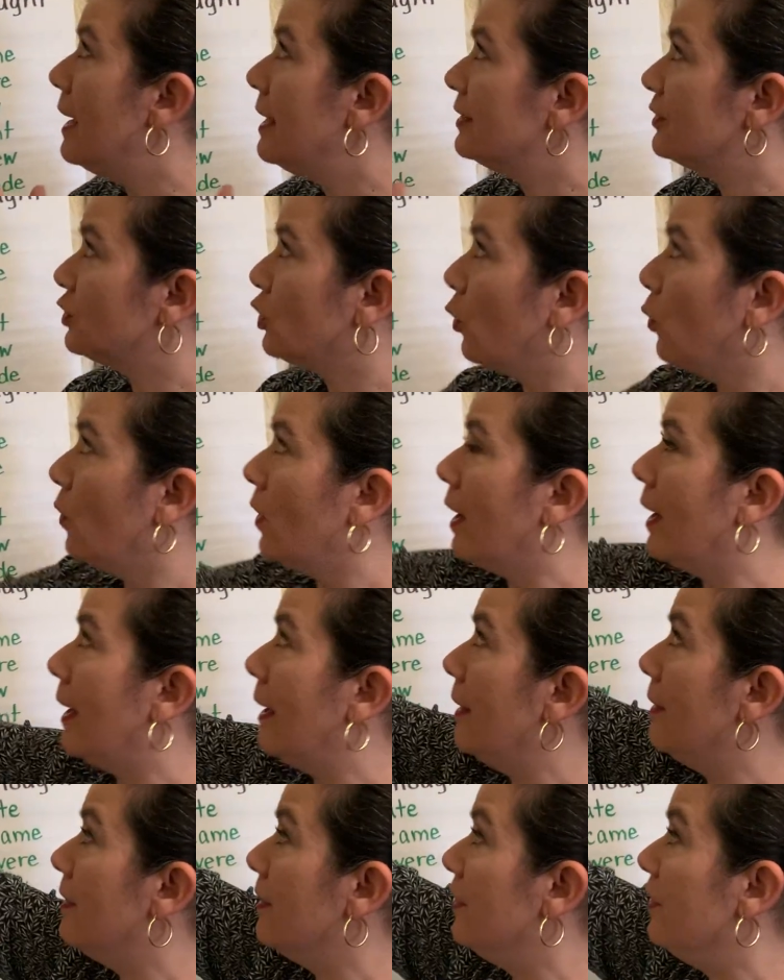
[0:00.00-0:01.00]
So
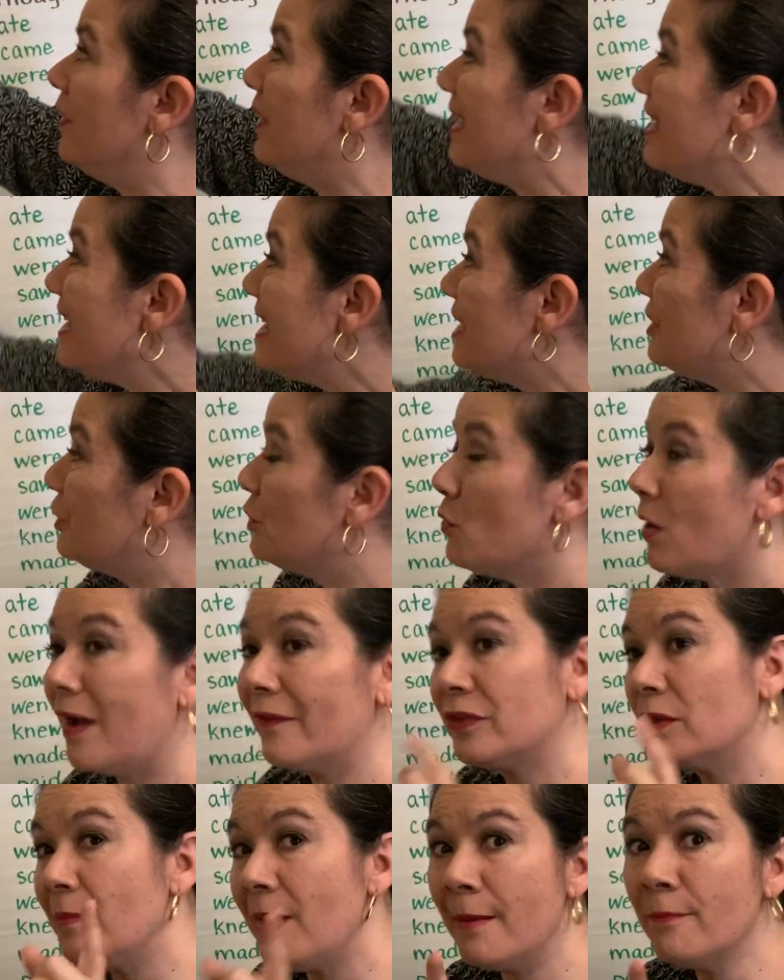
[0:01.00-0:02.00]
these you
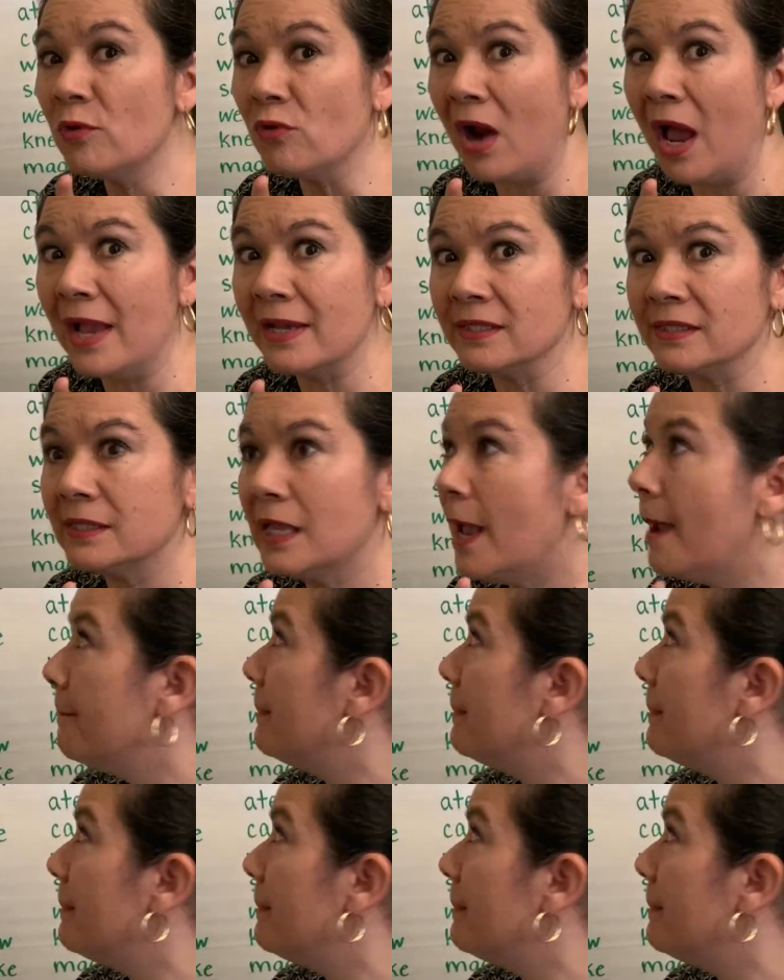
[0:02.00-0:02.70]
have to memorize